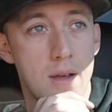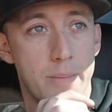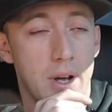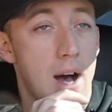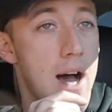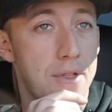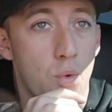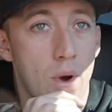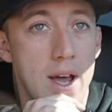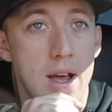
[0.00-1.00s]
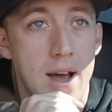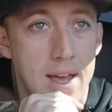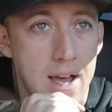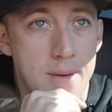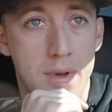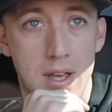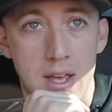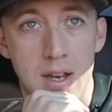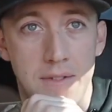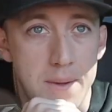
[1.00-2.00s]
but either way, I am
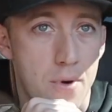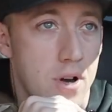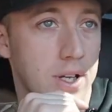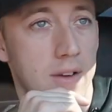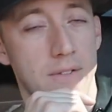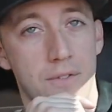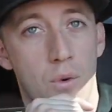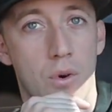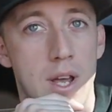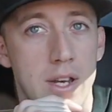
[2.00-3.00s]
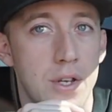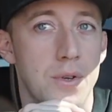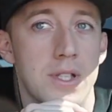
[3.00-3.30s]
in the market for a new